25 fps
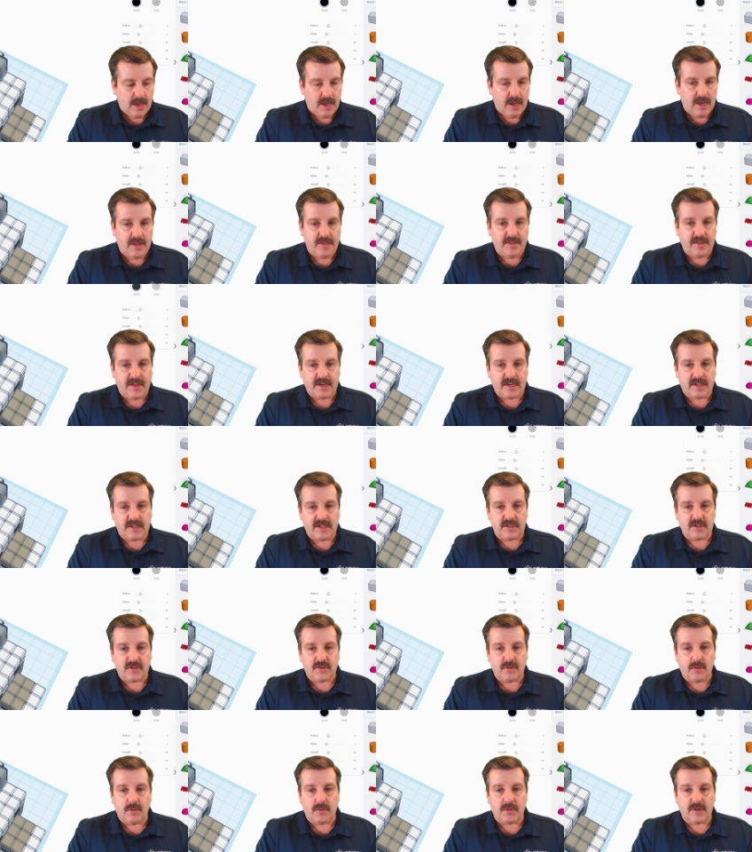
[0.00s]
And then
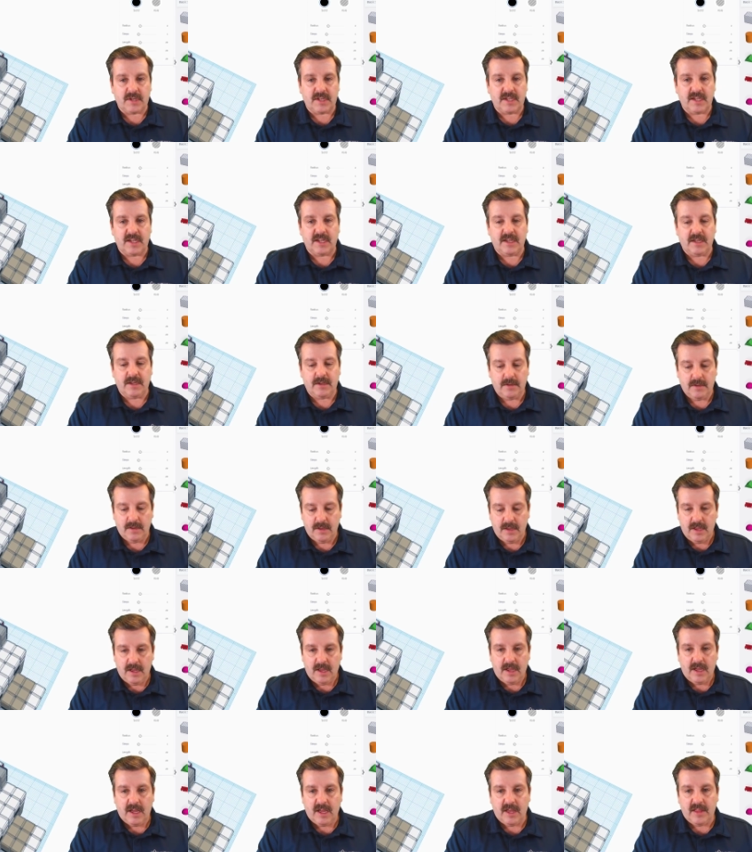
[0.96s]
control D.
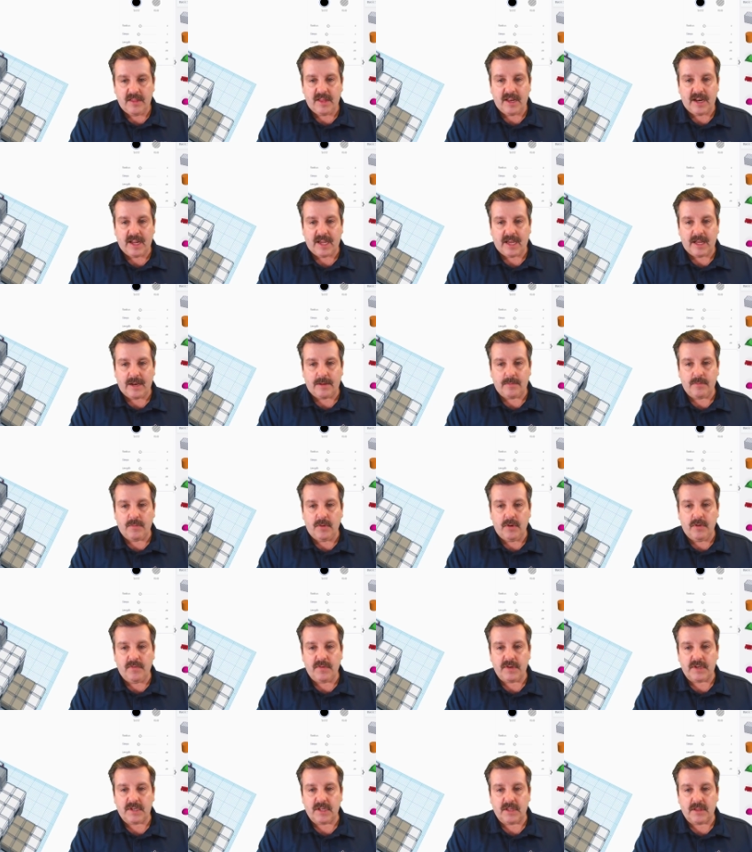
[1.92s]
And then I got to
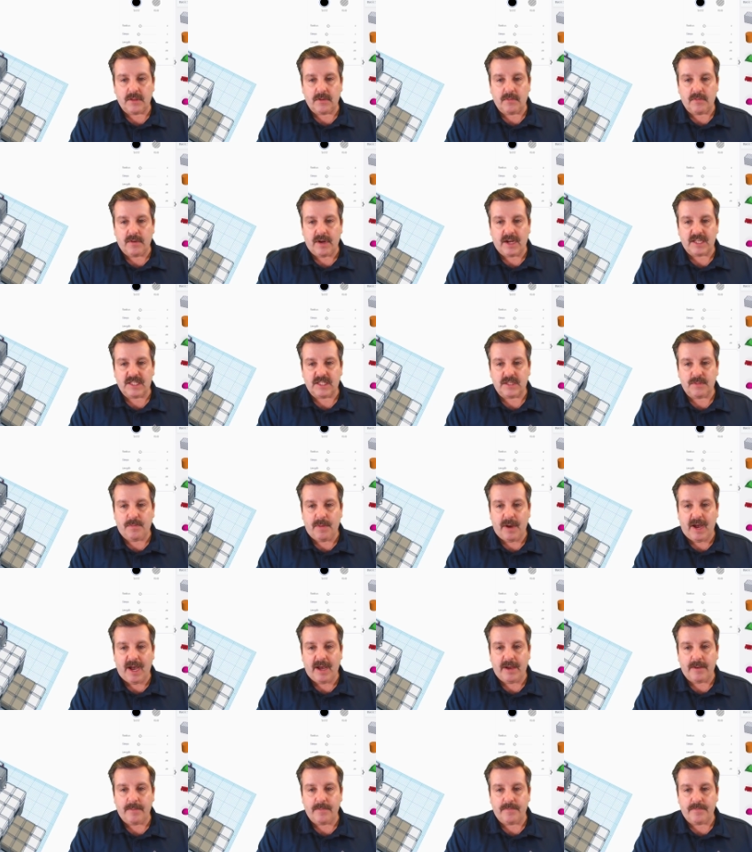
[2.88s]
move it to the right
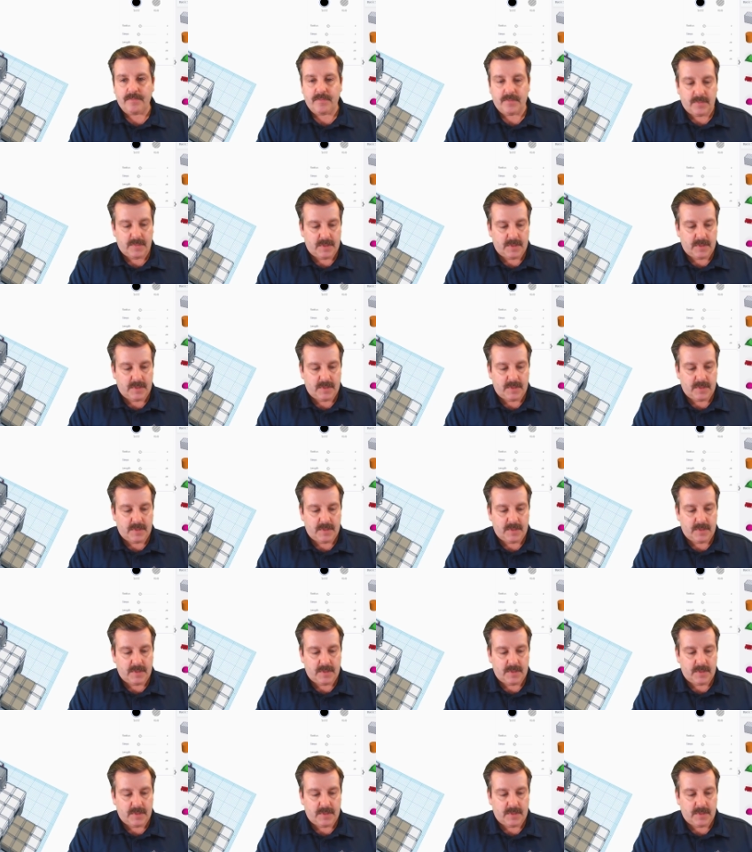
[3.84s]
spot.